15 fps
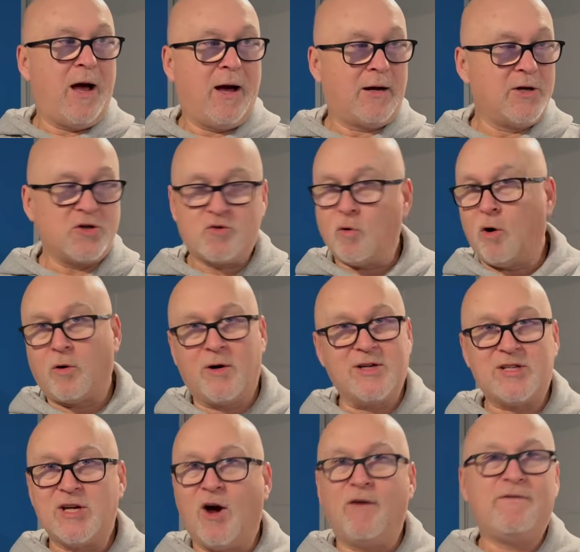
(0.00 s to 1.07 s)
controller
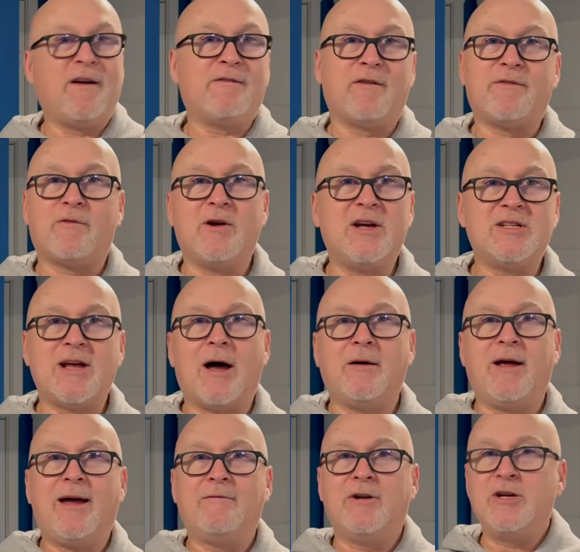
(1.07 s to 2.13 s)
itself ever freaks out and
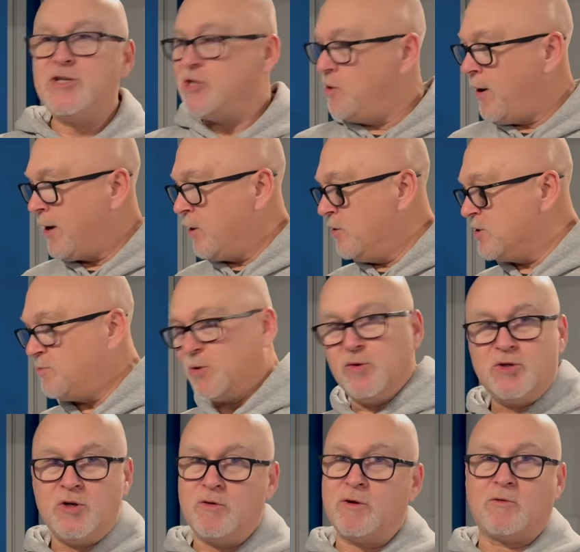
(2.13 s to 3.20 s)
I have an issue, I can always
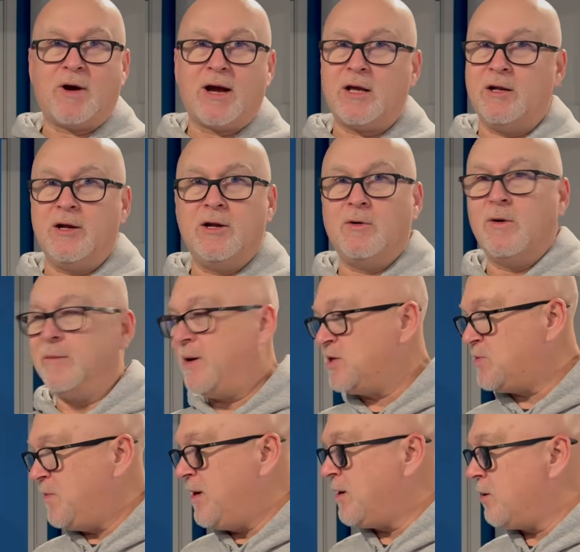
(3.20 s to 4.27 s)
Bluetooth directly into one of my
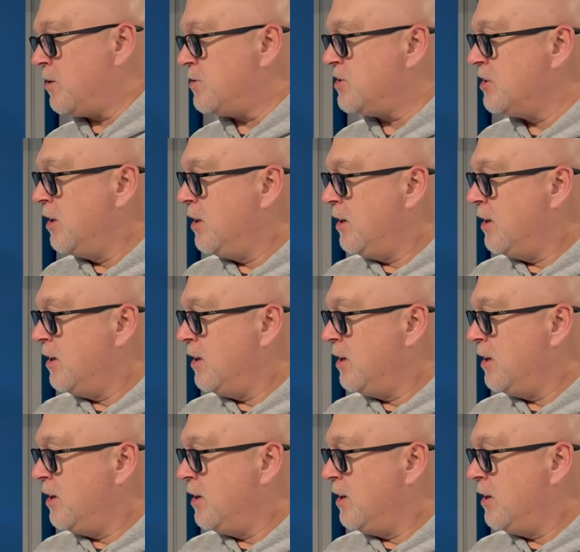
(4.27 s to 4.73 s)
speakers